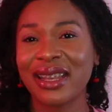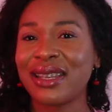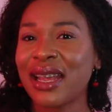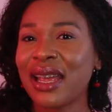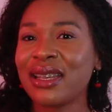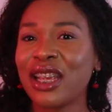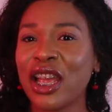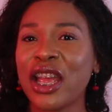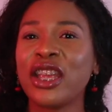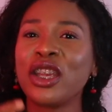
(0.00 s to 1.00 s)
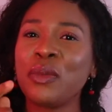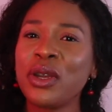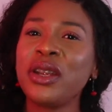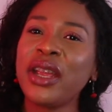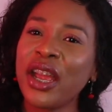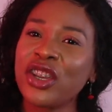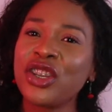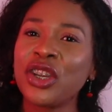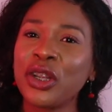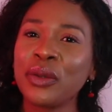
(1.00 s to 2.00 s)
It says,
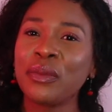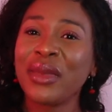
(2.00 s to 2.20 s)
communication